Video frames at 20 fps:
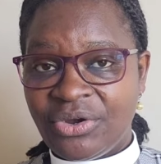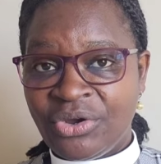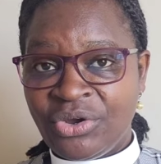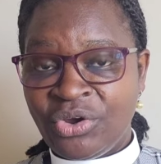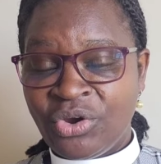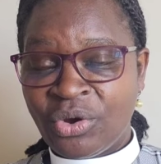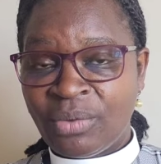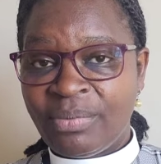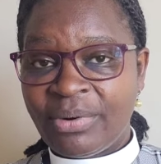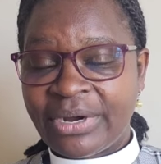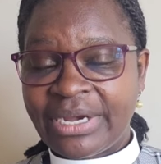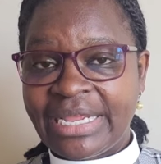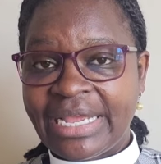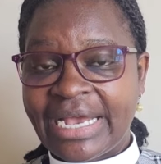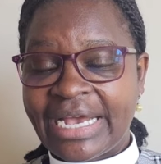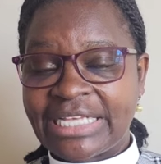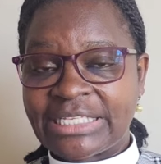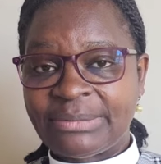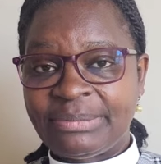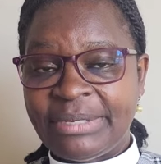Nobody
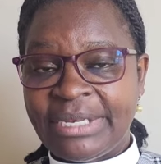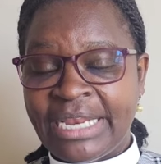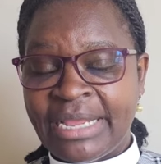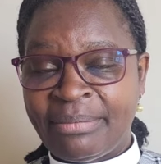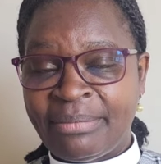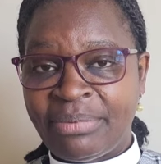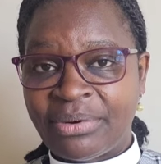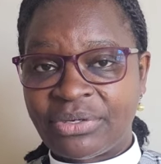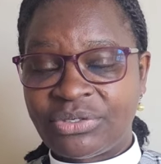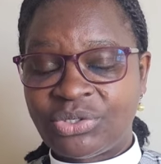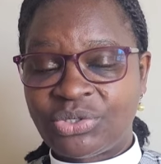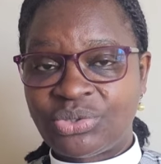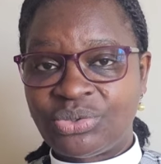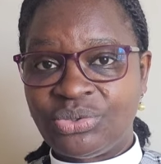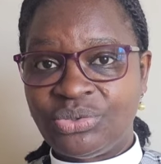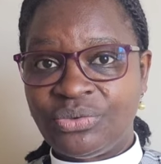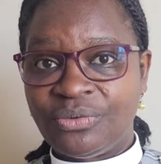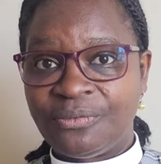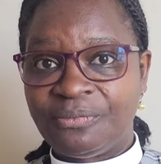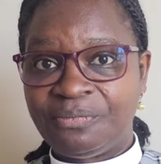has been able
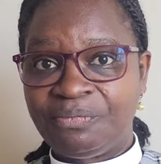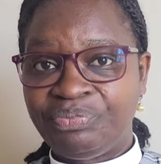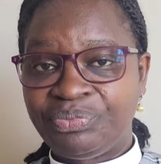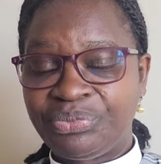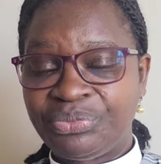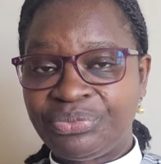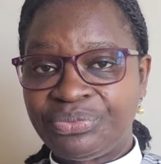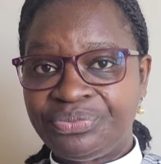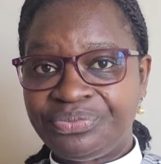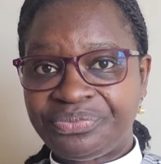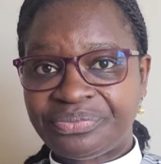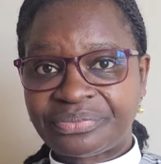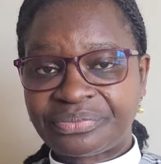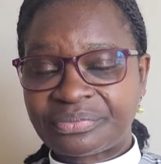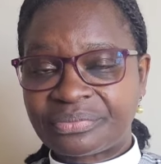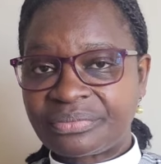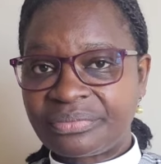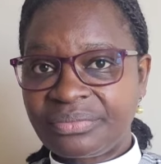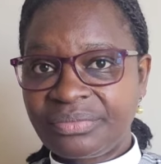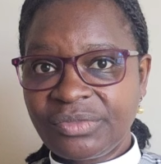to,
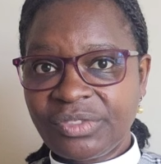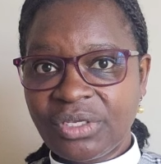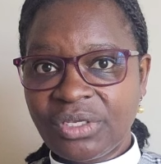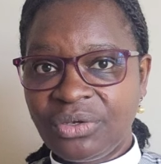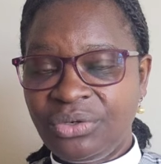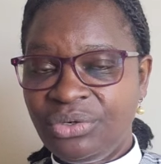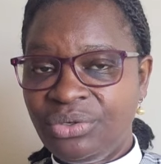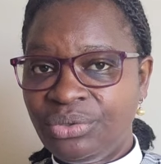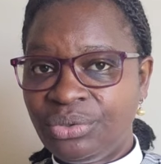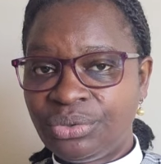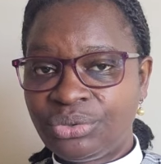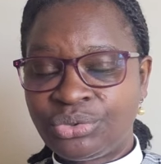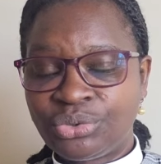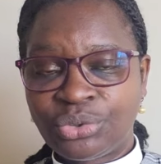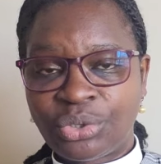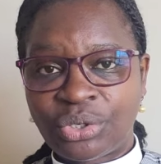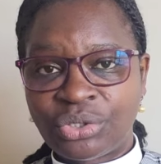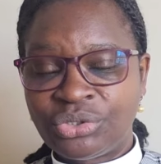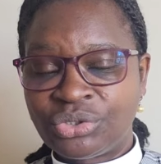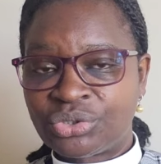you know, to
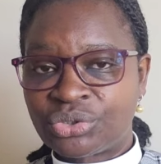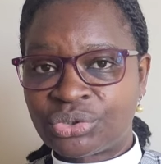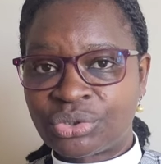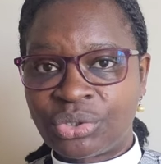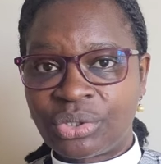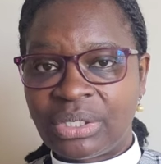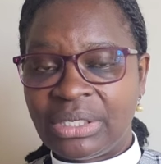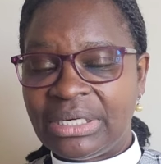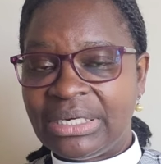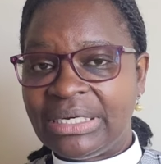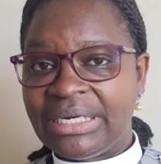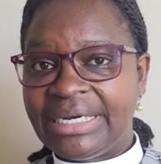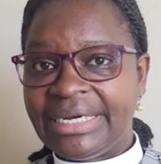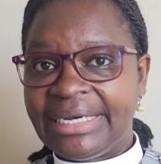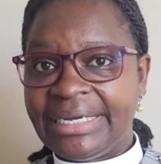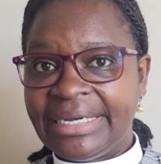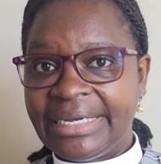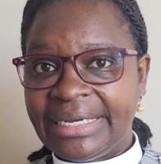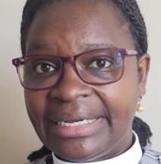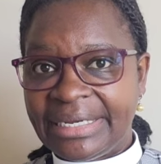control
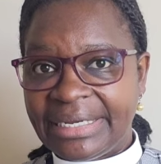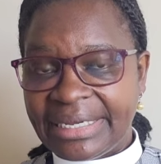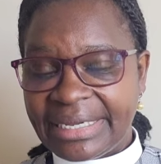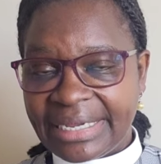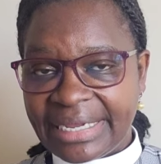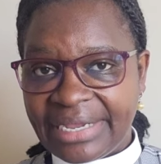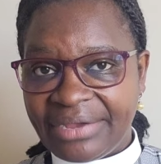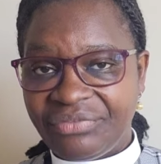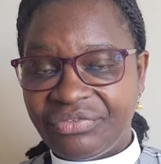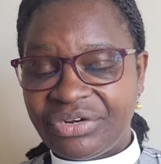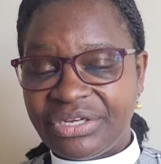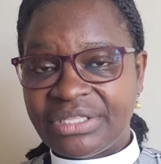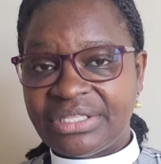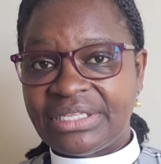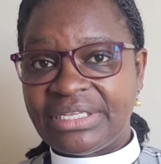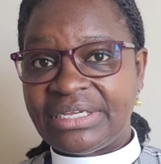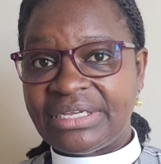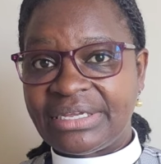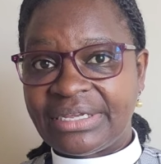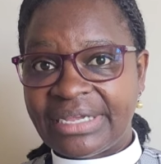
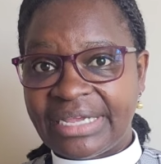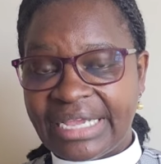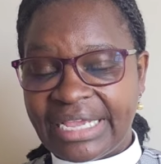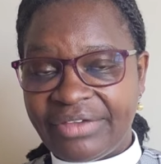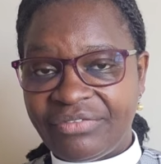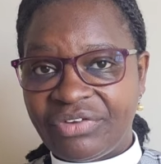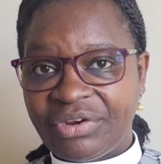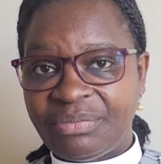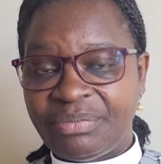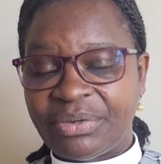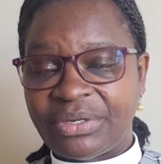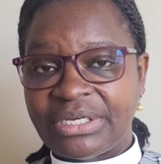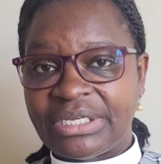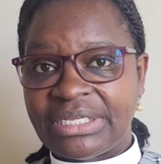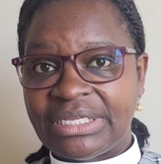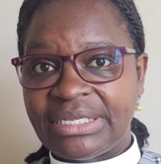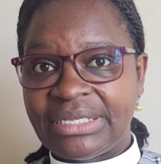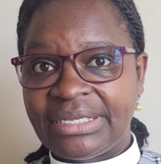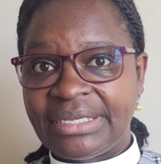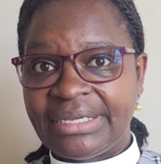everything,
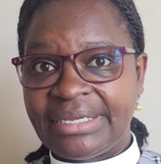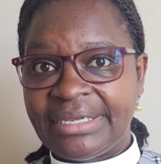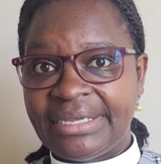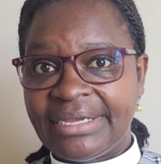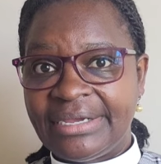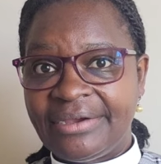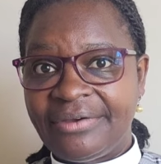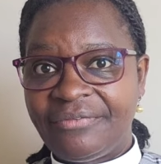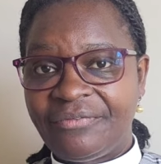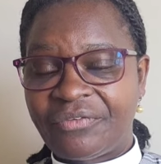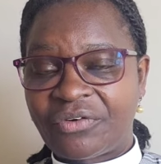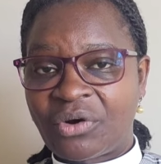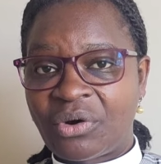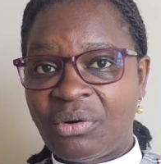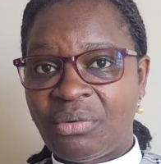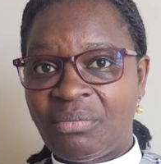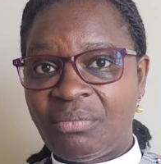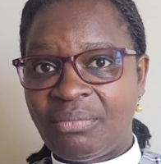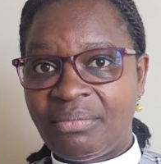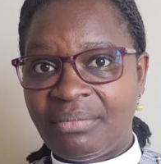everybody
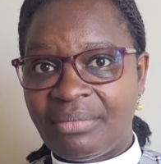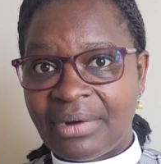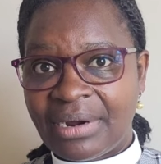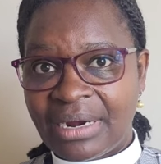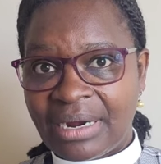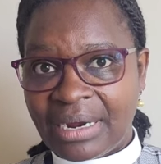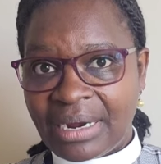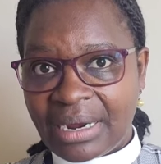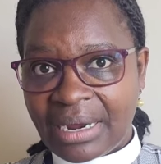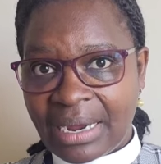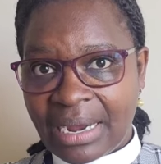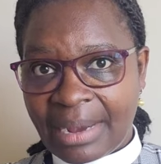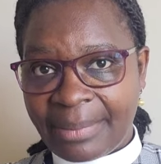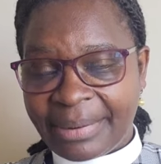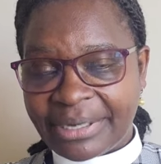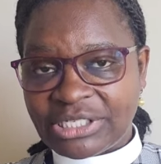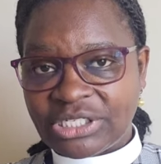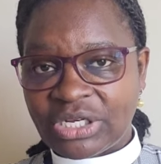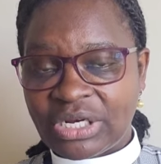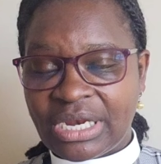from a
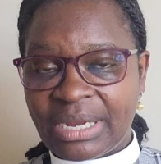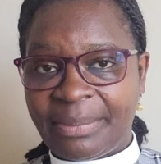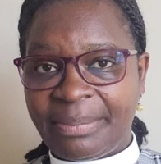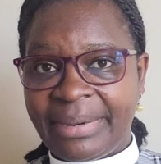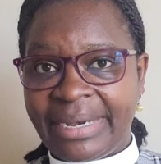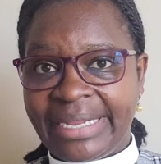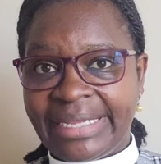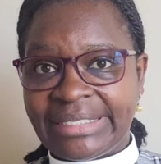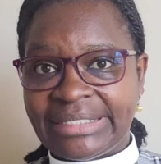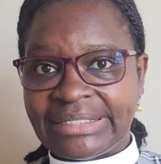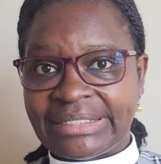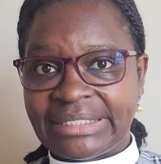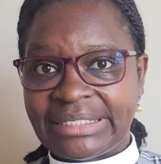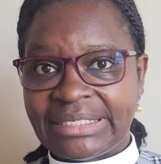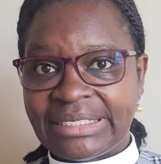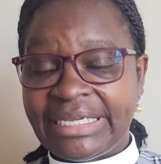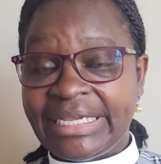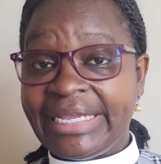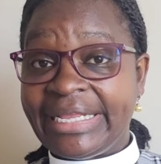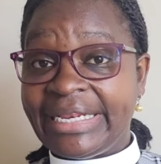particular place.
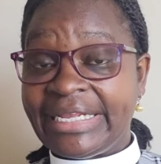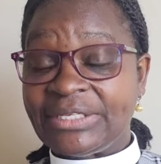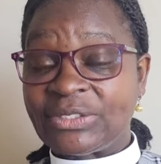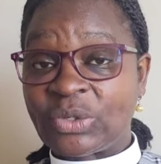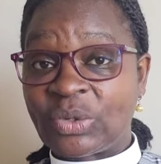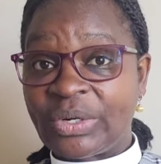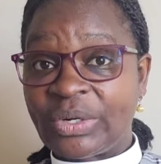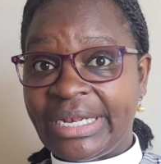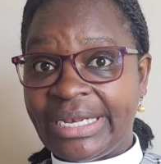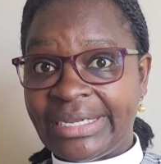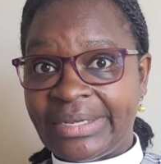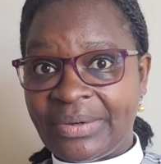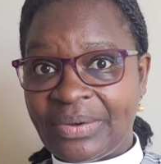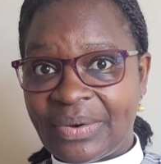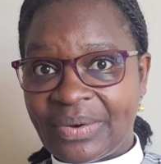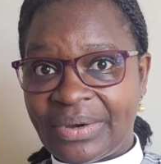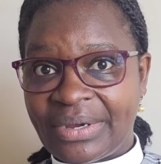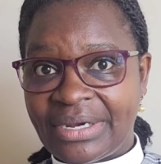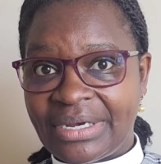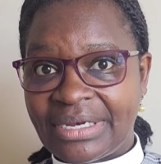It is only
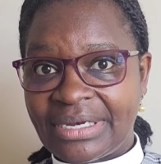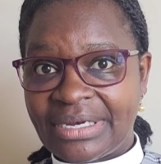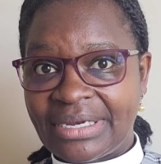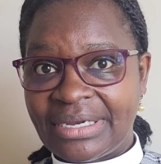God.